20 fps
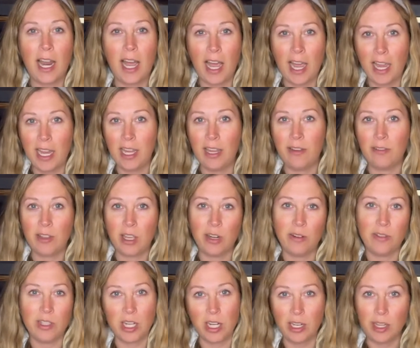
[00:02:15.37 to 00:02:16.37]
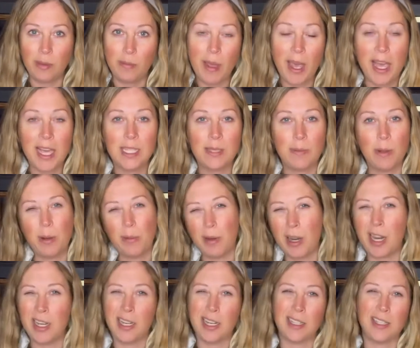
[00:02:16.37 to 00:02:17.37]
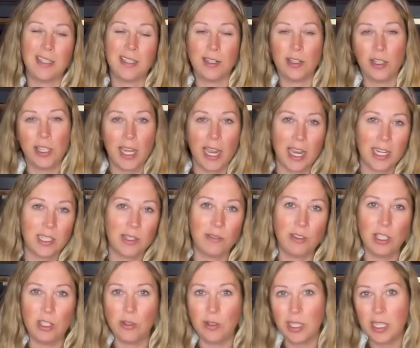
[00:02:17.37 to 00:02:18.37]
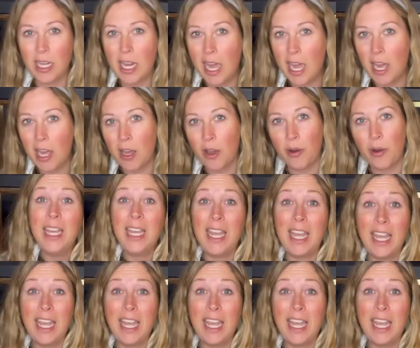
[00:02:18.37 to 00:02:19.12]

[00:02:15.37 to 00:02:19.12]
I have kind of done in the past but I'm not necessarily actively doing now.